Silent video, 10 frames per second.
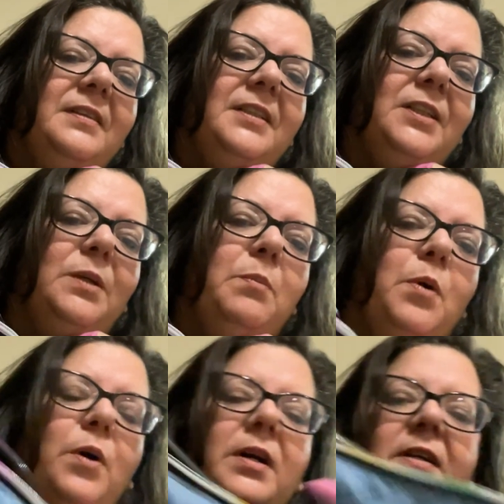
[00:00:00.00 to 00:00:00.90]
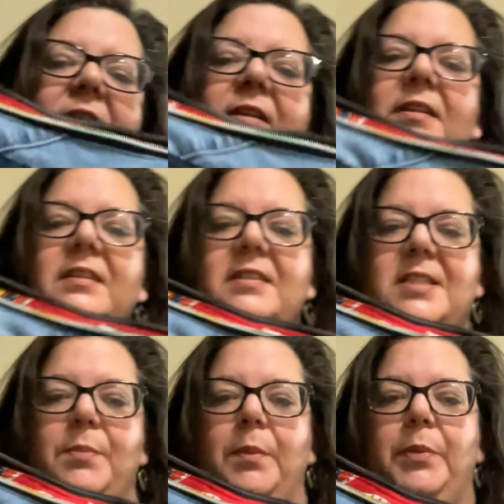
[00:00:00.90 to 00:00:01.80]
little paw
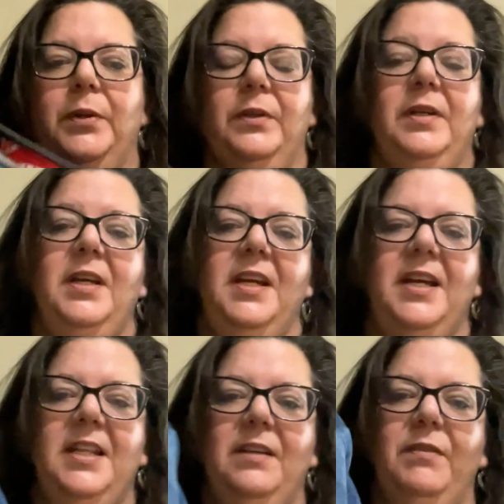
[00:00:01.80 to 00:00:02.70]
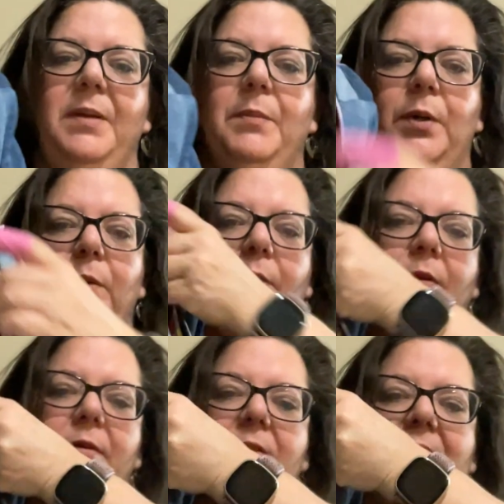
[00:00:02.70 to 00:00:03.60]
zipper pull and the rainbow
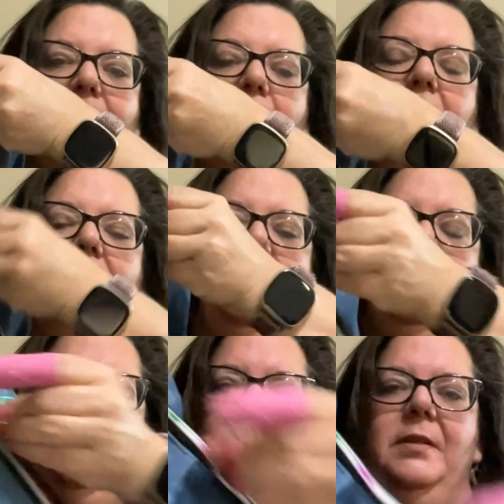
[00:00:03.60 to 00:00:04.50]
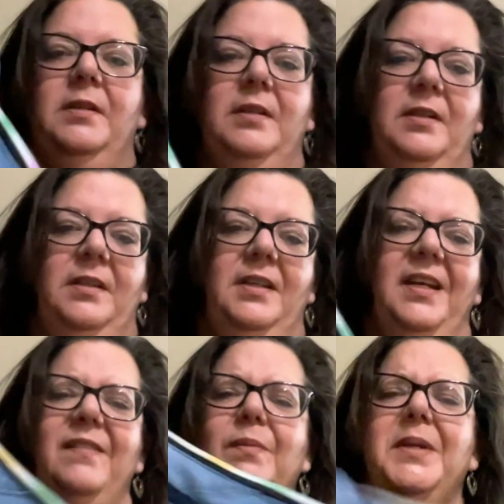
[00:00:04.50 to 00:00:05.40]
zipper.
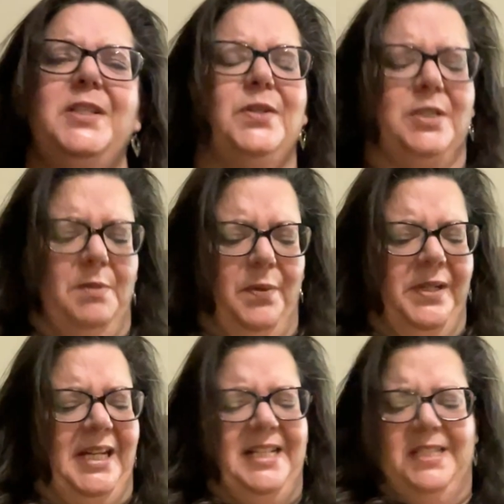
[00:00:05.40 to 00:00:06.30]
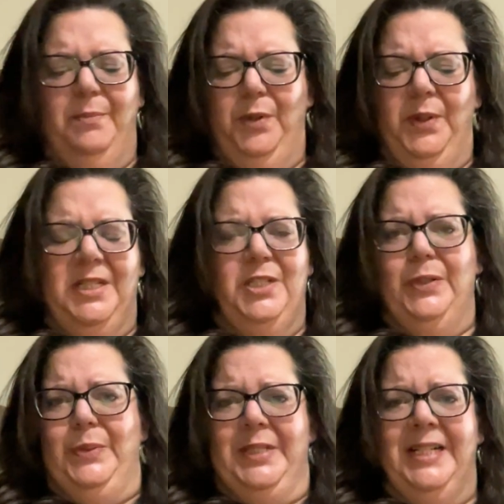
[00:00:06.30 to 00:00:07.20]
Everybody talks about what kind of zipper you had to
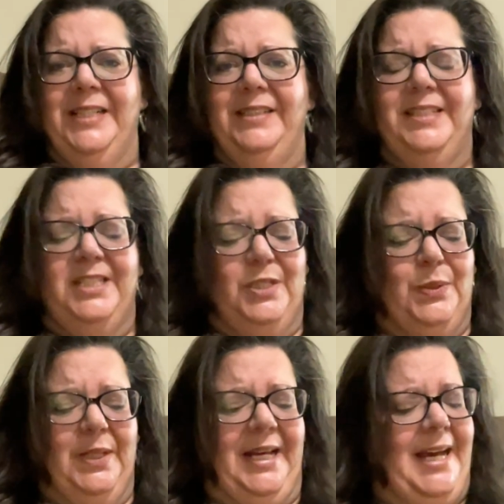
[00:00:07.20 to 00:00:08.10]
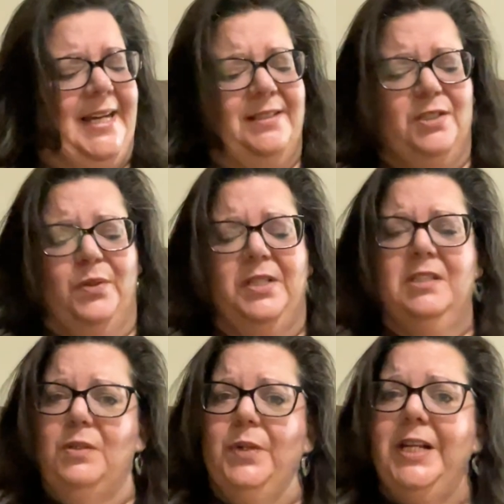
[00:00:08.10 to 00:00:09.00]
use, and this is all I had, so this
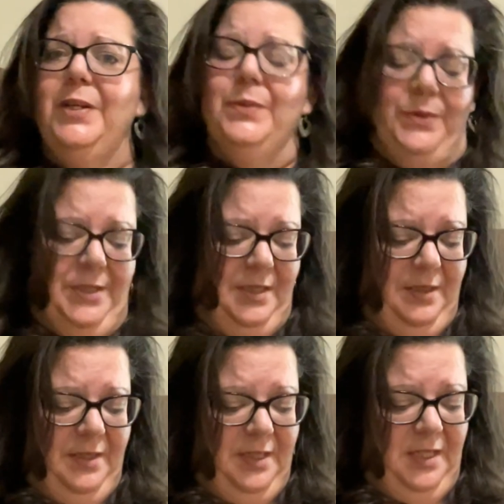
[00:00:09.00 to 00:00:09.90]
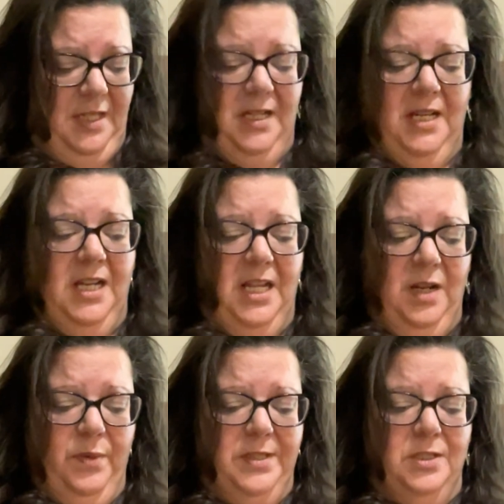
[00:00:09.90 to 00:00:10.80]
is what I used. And it
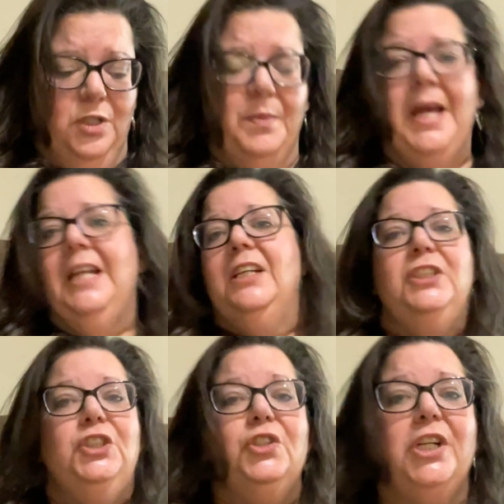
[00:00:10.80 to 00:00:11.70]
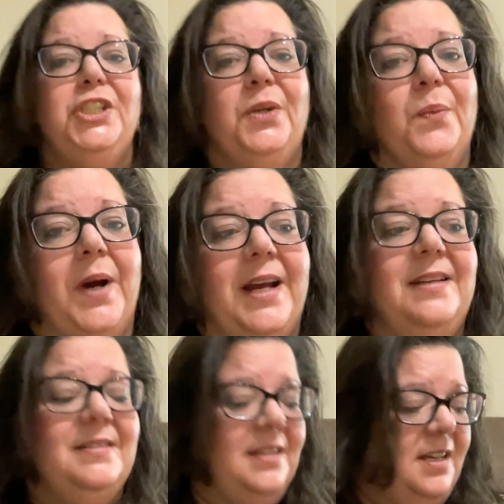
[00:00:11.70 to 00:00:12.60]
wasn't too bad
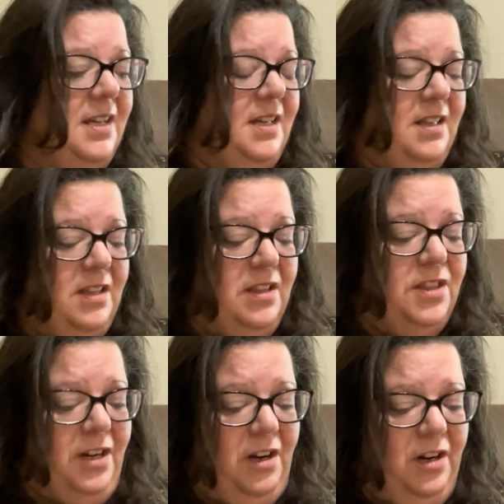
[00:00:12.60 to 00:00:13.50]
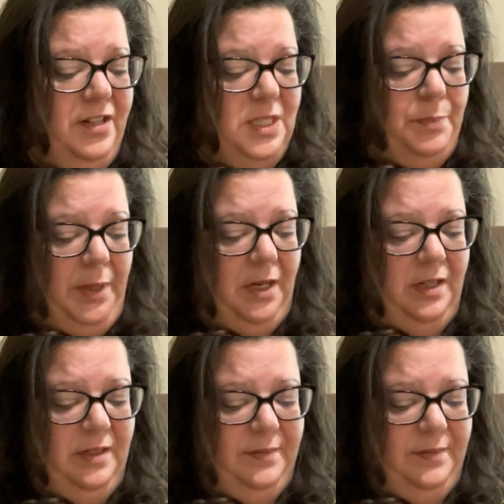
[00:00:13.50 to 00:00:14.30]
construction-wise. The hardest part